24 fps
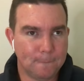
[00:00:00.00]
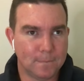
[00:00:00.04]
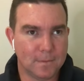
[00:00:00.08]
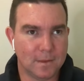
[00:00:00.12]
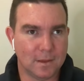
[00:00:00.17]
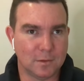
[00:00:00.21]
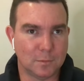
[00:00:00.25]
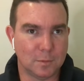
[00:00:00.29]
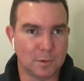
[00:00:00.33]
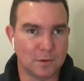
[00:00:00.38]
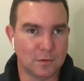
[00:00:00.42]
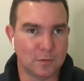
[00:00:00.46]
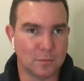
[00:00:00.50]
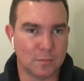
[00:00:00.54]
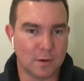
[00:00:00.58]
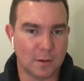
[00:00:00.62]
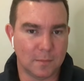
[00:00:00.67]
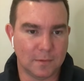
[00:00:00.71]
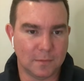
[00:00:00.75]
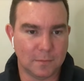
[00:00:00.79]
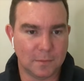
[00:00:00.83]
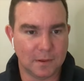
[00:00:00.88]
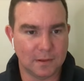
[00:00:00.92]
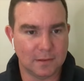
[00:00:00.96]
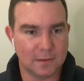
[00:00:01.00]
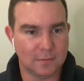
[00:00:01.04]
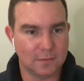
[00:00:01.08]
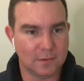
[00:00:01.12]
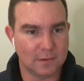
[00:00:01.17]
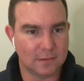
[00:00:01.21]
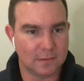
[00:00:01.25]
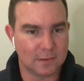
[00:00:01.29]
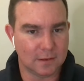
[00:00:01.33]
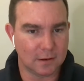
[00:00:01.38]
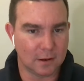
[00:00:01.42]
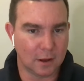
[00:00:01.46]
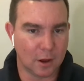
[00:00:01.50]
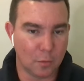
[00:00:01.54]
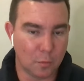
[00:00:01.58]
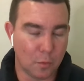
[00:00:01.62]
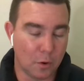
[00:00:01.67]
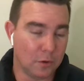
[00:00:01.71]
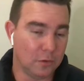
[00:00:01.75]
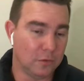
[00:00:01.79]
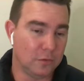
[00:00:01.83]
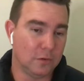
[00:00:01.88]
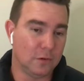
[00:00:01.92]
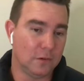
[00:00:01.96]
I suppose from my perspective is that I
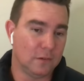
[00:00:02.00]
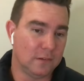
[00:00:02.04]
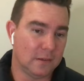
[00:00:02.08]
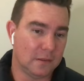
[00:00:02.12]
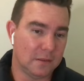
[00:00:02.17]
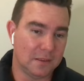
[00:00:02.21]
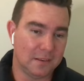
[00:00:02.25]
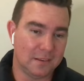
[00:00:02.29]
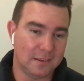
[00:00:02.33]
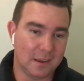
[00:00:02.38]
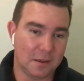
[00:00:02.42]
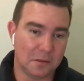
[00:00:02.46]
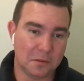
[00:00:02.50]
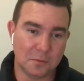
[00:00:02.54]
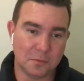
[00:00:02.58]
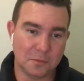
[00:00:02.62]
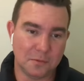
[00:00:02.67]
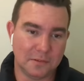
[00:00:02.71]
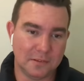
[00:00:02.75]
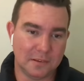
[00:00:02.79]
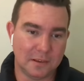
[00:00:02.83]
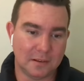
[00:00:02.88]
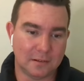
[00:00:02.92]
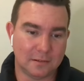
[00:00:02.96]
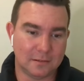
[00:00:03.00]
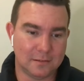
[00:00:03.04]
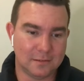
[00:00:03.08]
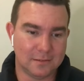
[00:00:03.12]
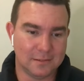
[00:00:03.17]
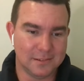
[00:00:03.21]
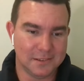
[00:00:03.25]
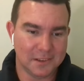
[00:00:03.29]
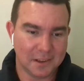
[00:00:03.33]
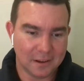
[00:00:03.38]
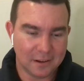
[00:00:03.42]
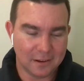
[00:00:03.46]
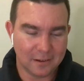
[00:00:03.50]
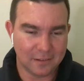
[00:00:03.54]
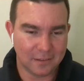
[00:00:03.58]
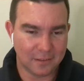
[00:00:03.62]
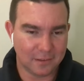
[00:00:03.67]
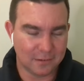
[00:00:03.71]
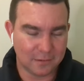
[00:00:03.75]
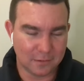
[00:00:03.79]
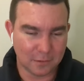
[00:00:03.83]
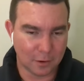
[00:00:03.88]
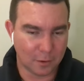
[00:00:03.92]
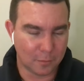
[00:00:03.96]
won't turn something down that will sell. You know,
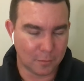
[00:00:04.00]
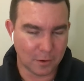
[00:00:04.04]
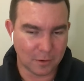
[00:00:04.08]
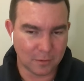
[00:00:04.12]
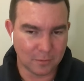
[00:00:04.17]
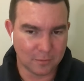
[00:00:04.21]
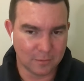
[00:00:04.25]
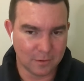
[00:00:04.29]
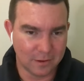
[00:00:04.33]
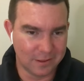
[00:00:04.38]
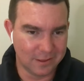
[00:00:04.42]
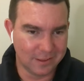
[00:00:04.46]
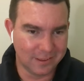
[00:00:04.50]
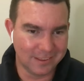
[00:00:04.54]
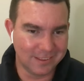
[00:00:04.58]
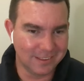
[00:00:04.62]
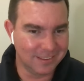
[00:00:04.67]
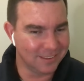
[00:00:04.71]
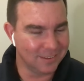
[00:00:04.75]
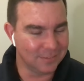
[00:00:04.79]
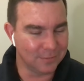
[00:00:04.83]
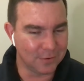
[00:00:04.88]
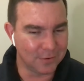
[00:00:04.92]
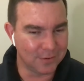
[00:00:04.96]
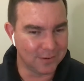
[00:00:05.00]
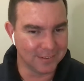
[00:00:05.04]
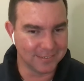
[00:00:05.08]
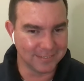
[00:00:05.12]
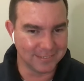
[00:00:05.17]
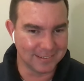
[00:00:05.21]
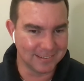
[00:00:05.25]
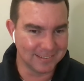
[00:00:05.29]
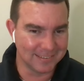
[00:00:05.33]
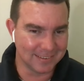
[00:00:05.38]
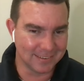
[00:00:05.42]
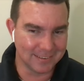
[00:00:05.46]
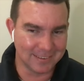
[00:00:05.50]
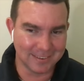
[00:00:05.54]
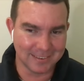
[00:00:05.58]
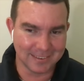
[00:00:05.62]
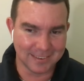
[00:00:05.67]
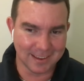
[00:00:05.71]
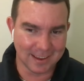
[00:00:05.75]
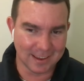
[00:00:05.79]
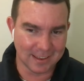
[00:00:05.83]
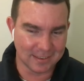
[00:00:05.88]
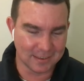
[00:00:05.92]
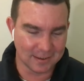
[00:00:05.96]
if I see something
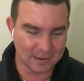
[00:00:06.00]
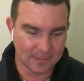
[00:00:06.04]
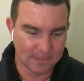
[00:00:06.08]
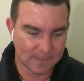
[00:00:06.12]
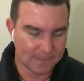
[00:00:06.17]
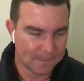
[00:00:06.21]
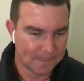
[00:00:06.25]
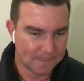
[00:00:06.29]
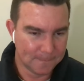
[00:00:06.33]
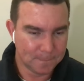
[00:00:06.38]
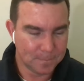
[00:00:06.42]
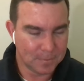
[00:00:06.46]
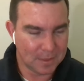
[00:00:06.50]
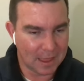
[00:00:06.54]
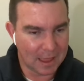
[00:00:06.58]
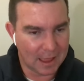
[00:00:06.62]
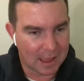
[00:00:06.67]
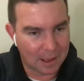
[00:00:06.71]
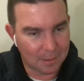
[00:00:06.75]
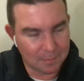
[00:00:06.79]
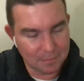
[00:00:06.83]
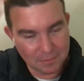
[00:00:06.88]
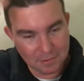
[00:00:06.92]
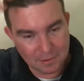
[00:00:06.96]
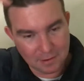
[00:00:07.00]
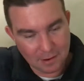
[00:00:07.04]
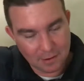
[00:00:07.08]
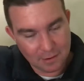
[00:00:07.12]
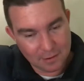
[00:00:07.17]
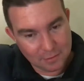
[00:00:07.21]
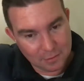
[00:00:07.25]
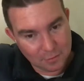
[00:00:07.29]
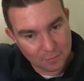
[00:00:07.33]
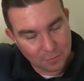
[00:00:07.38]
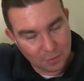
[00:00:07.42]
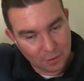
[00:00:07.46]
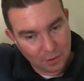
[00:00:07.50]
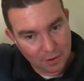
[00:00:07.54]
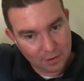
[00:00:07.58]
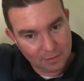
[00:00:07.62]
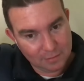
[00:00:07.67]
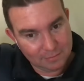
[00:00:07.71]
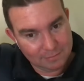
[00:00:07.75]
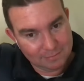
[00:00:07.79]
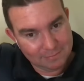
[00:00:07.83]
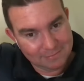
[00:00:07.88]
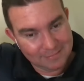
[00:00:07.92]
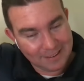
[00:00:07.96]
there that, you know, it's a very
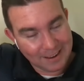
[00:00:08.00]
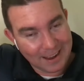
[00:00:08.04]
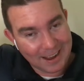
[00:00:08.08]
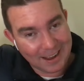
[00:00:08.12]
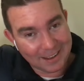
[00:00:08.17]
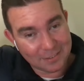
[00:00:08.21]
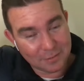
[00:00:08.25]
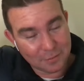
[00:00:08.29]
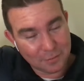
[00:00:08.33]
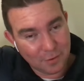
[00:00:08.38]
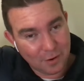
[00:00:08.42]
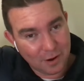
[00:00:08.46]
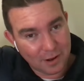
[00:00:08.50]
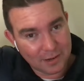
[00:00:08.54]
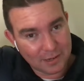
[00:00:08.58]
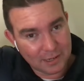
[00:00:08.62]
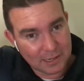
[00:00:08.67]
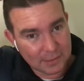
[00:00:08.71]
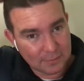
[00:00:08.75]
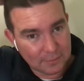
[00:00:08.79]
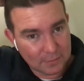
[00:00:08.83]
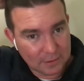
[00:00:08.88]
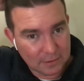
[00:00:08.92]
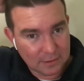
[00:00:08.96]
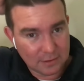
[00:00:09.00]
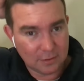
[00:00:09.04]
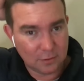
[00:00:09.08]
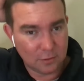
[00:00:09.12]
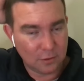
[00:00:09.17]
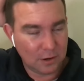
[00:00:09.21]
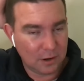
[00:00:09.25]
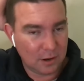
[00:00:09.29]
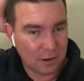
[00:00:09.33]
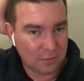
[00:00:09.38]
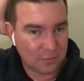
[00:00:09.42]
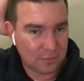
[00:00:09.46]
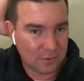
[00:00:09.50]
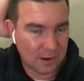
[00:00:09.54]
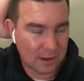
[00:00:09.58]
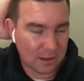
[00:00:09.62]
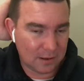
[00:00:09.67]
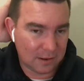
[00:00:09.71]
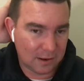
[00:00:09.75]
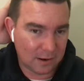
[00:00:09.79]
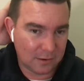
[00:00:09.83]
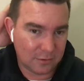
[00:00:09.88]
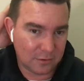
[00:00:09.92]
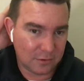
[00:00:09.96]
hard to find DVD or it goes for a
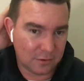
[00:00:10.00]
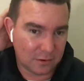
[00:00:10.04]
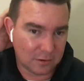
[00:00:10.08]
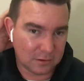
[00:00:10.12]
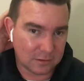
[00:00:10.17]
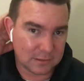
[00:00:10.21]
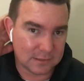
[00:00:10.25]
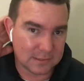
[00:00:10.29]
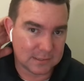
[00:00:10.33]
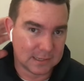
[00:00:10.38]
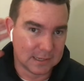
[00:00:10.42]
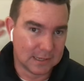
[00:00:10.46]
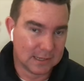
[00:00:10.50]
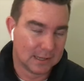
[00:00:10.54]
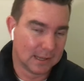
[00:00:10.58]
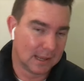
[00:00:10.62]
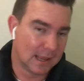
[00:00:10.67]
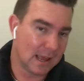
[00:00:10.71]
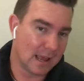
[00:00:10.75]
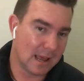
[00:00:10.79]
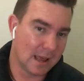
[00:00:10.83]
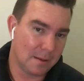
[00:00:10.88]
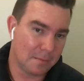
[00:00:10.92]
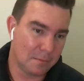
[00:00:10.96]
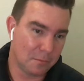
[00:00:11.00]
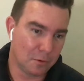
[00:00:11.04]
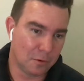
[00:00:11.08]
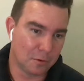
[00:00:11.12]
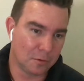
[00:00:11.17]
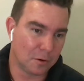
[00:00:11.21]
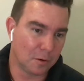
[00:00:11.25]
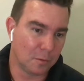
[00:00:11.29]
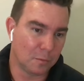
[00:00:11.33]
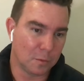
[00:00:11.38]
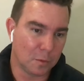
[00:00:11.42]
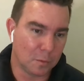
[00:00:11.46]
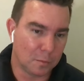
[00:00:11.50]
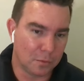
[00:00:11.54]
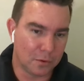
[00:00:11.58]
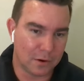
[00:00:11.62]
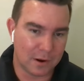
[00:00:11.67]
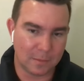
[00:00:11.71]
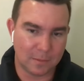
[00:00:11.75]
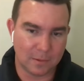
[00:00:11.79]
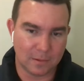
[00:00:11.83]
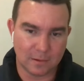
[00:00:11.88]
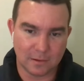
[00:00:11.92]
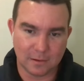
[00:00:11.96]
couple of $100, or I will put
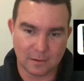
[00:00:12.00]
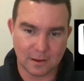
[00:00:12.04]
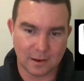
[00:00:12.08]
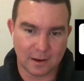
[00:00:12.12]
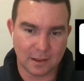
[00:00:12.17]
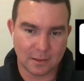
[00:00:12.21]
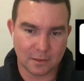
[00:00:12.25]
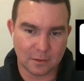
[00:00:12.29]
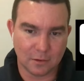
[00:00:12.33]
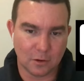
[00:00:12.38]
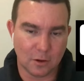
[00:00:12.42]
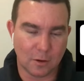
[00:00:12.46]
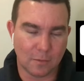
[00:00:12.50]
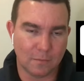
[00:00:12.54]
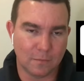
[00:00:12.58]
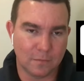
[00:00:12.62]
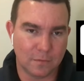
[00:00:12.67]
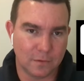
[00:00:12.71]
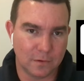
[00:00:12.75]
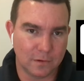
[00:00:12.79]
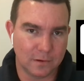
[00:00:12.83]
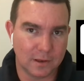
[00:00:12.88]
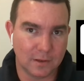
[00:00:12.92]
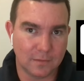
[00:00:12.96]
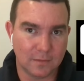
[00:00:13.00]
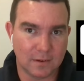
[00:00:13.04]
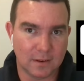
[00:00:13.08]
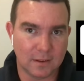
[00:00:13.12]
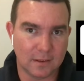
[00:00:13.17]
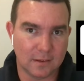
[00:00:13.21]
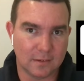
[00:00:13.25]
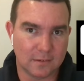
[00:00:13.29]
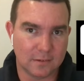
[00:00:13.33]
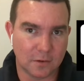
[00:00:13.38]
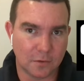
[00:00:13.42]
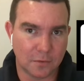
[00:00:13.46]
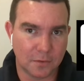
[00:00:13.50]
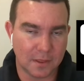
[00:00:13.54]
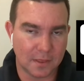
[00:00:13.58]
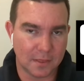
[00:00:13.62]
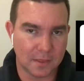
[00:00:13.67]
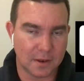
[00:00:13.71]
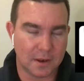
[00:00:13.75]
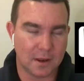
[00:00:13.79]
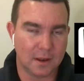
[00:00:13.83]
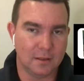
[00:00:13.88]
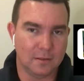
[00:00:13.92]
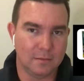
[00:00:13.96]
up another comp for a DVD I sold the
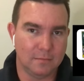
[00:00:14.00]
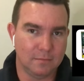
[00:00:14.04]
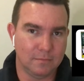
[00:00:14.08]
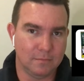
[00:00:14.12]
other day.